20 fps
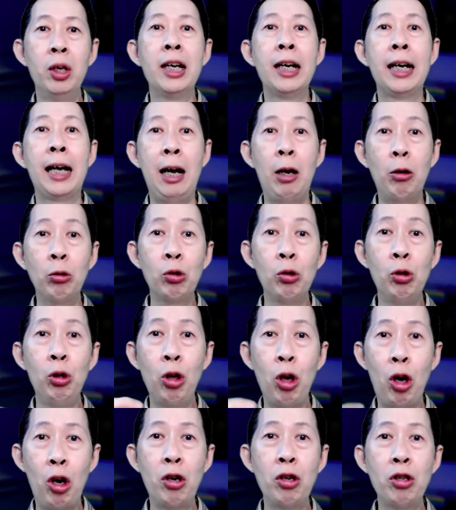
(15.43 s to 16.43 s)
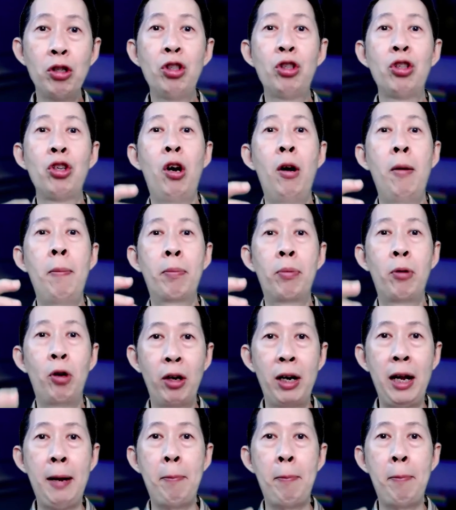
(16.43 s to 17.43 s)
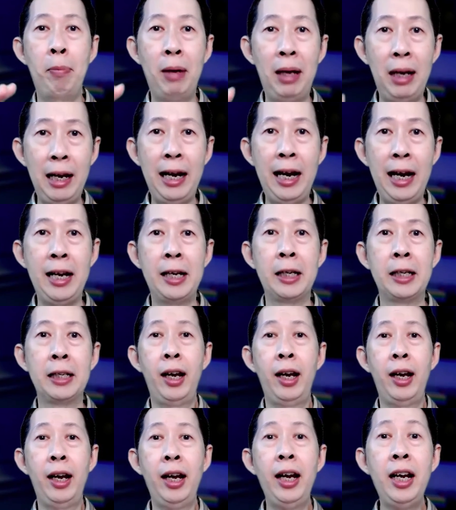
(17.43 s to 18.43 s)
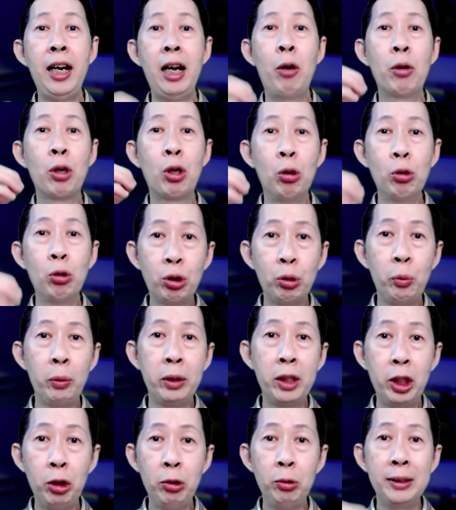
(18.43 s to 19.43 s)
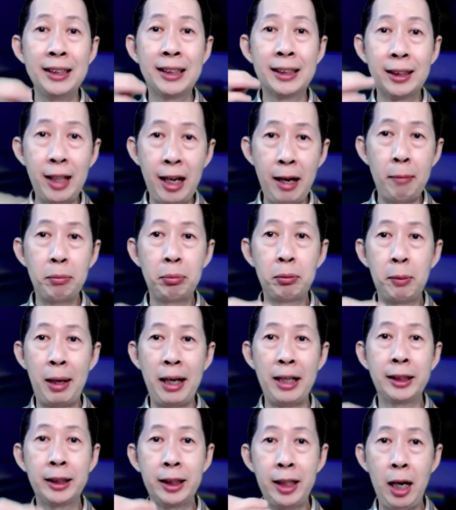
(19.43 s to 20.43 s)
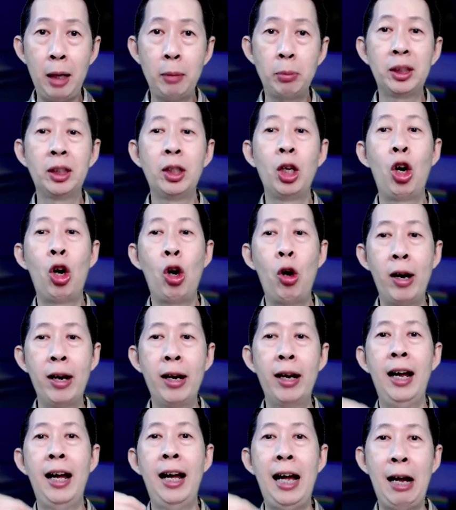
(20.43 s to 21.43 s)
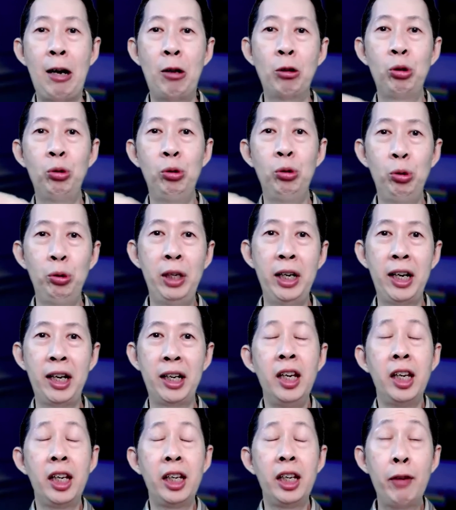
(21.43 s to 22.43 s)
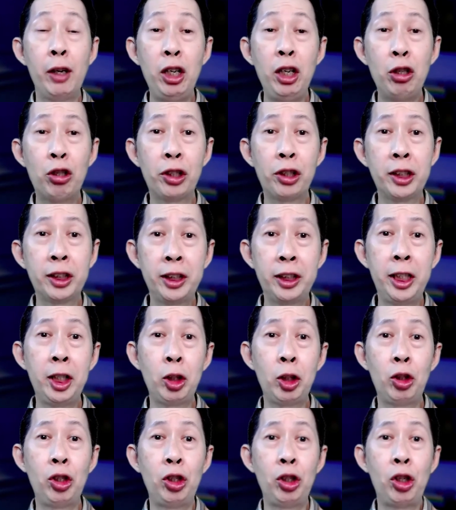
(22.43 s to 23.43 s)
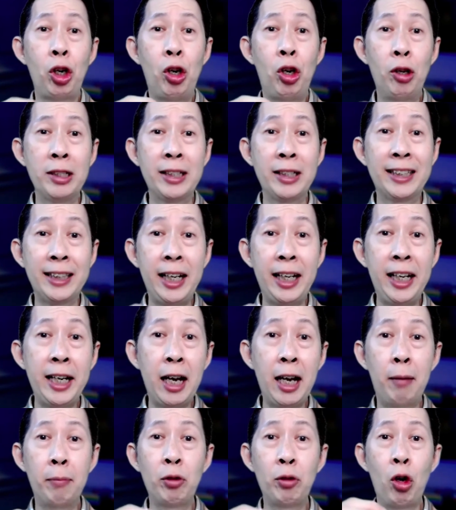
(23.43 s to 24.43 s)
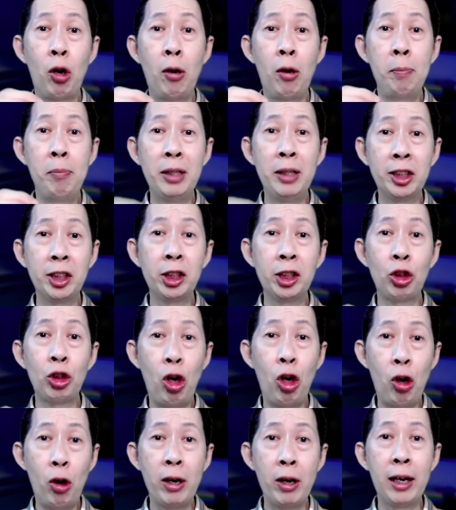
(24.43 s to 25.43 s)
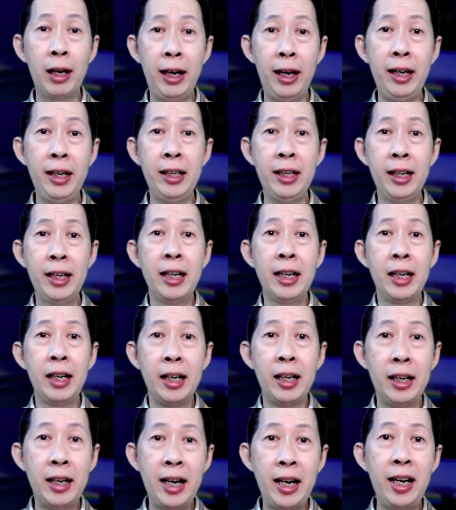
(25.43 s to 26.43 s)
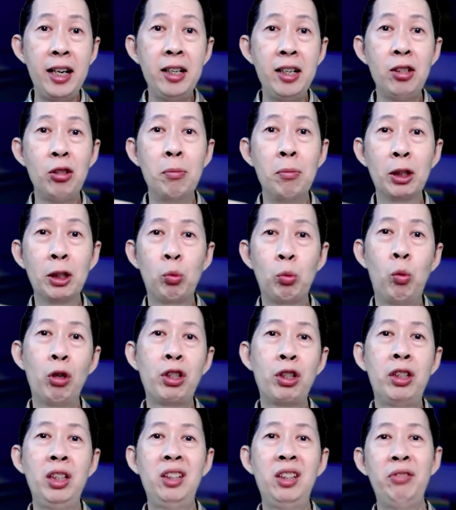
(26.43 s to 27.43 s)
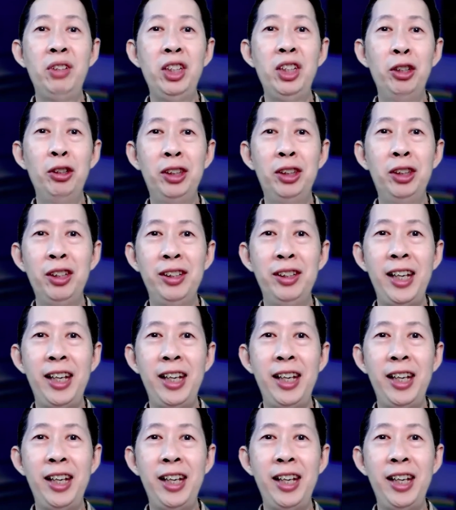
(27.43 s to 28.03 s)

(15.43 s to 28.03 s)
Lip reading: how to launch your product plan. And I'll go through with you step by step on how to do that. If you're interested on setting up your business online, then you must watch this video till the